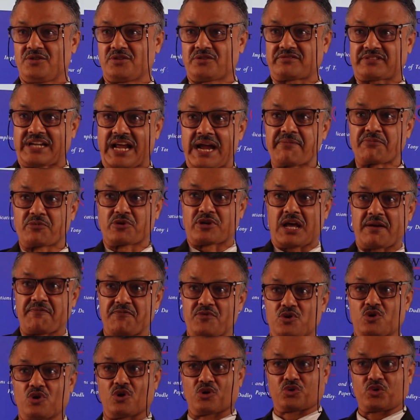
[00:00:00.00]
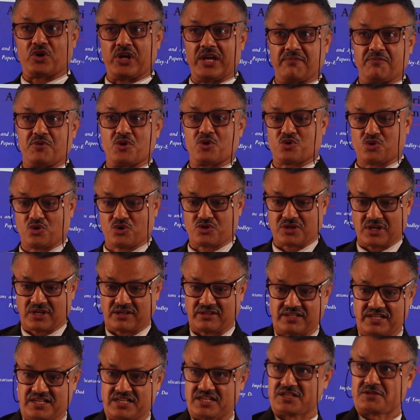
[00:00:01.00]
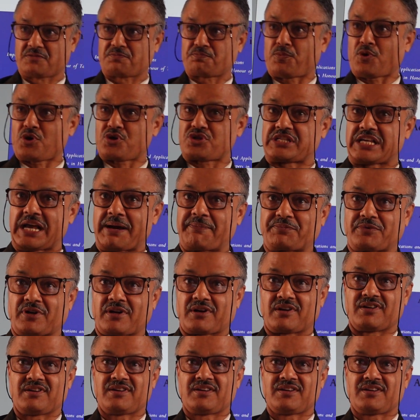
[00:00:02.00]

Time to time you go to him, you show, sir, this is first chapter.